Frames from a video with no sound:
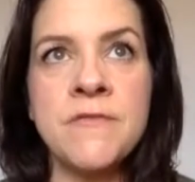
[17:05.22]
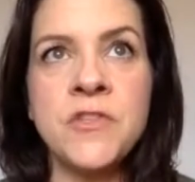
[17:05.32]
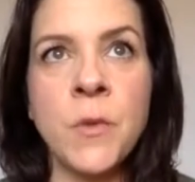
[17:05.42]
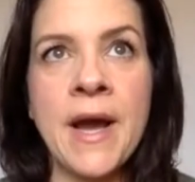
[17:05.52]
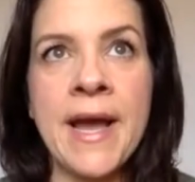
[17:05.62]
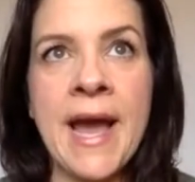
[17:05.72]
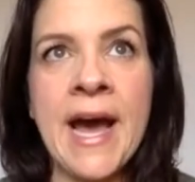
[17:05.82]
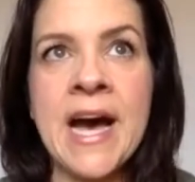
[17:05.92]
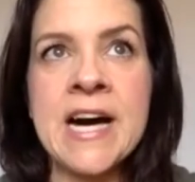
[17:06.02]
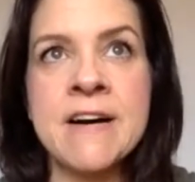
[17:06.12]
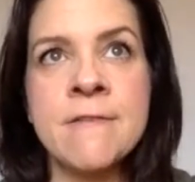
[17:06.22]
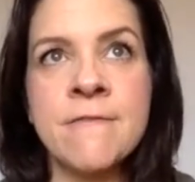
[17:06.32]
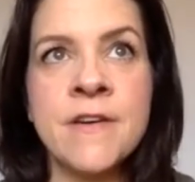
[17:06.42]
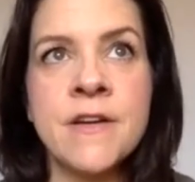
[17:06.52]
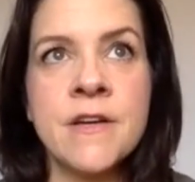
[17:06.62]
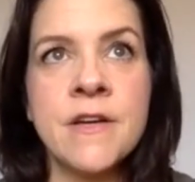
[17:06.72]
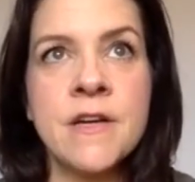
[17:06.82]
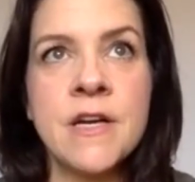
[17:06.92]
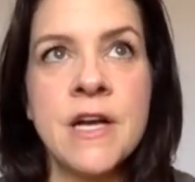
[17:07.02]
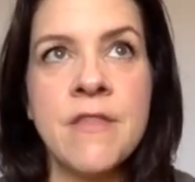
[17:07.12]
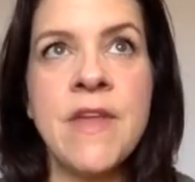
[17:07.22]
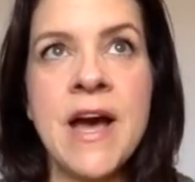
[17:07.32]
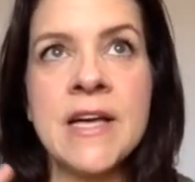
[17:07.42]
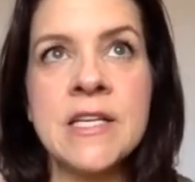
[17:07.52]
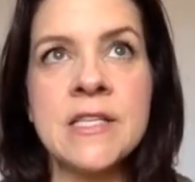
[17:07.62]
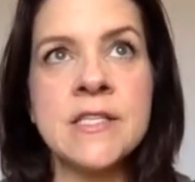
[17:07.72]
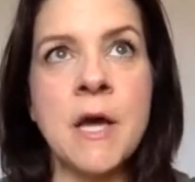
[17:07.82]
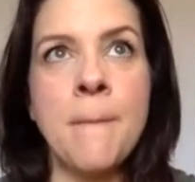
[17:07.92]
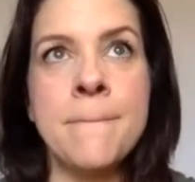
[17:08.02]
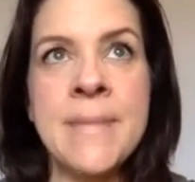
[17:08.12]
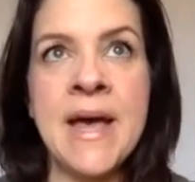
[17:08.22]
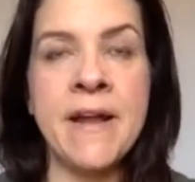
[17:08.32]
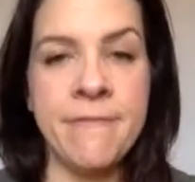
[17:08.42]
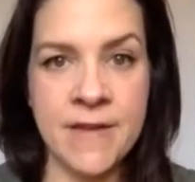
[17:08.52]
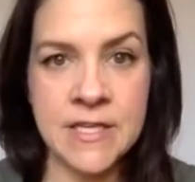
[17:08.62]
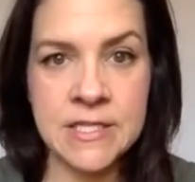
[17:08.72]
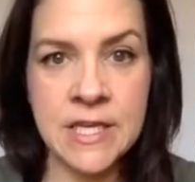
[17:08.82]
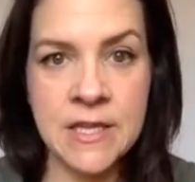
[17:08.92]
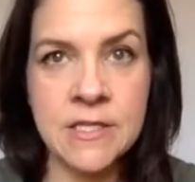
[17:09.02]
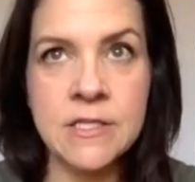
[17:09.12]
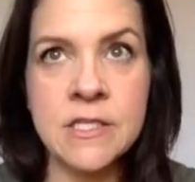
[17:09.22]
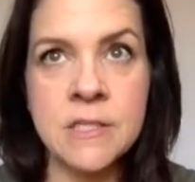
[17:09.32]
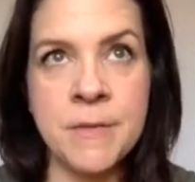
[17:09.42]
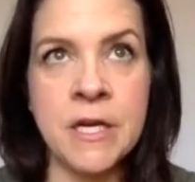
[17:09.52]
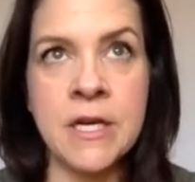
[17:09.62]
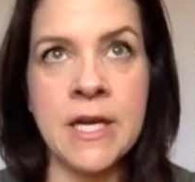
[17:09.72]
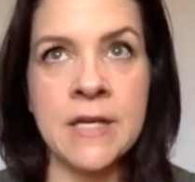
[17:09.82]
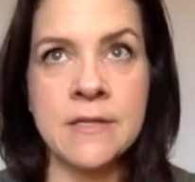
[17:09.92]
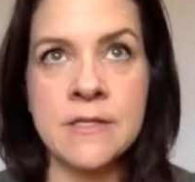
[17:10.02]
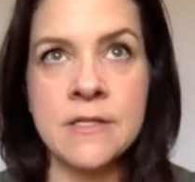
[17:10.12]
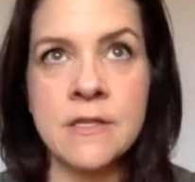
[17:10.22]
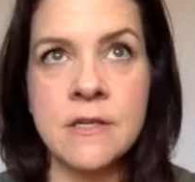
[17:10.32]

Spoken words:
do I have that is manifesting this experience?